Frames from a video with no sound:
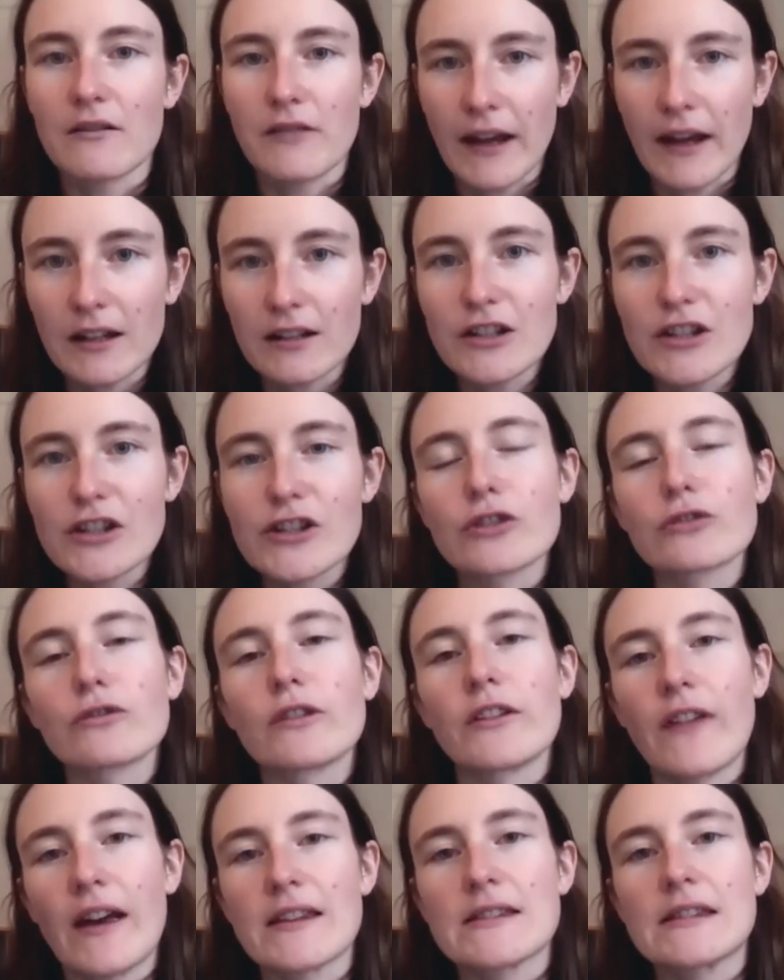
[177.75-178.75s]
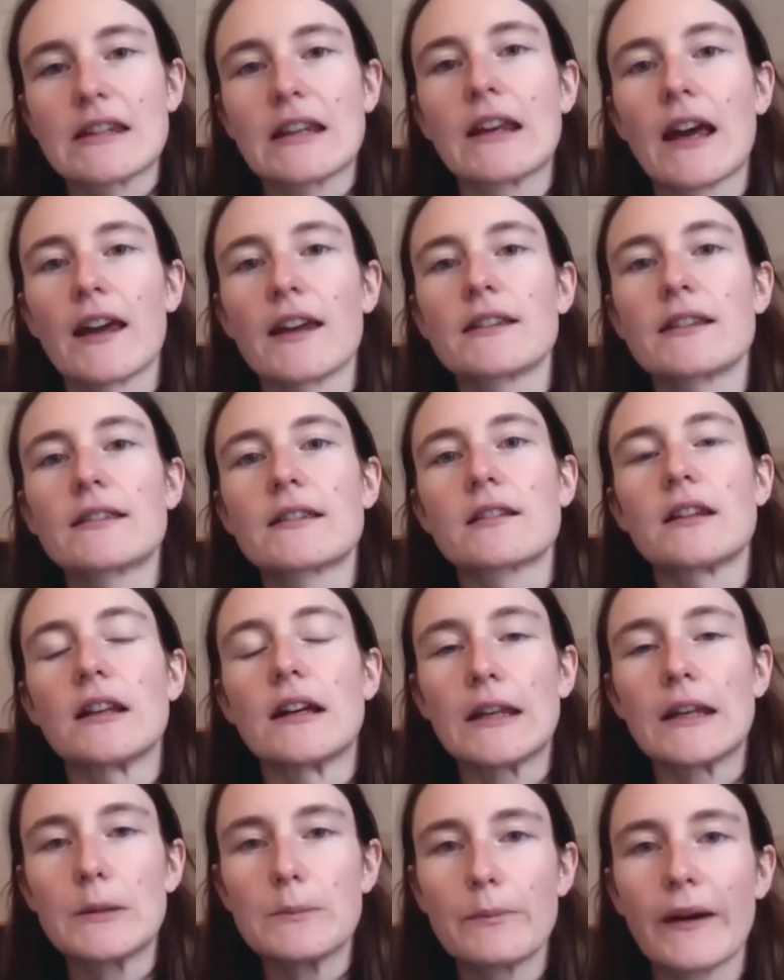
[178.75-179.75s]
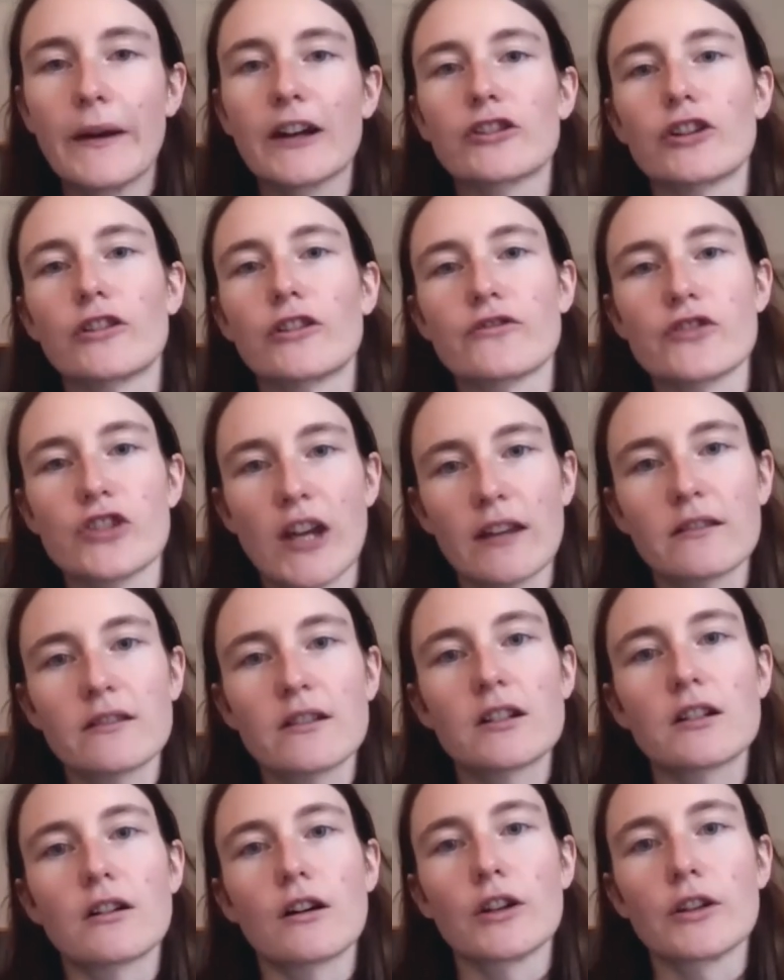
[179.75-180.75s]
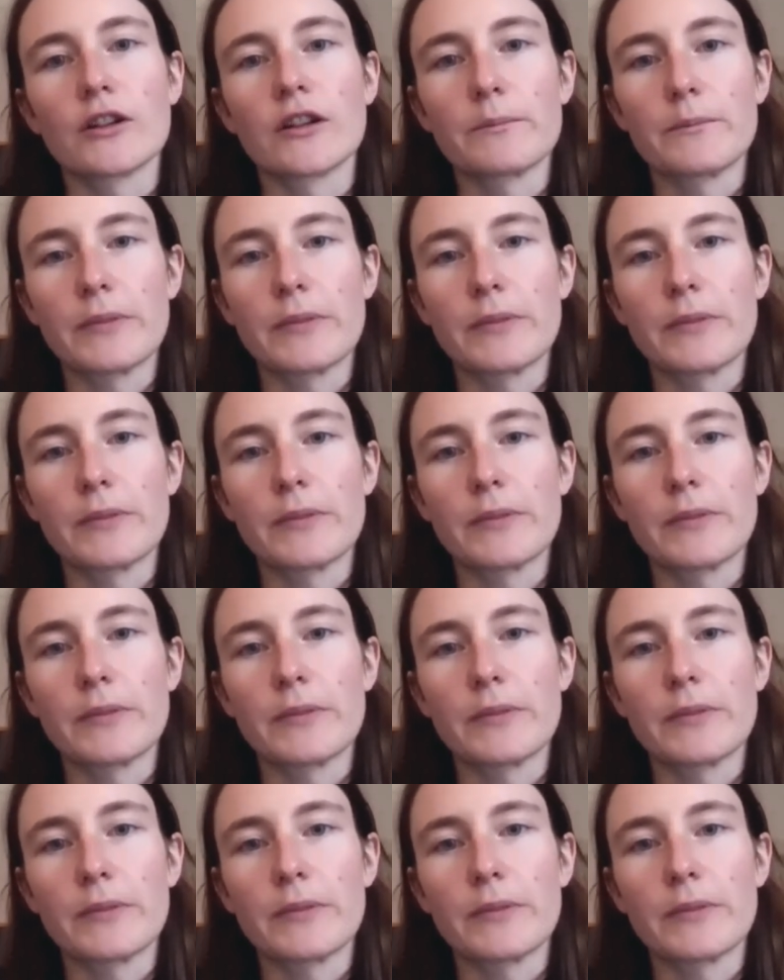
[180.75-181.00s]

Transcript: records to investigate the impact of gender on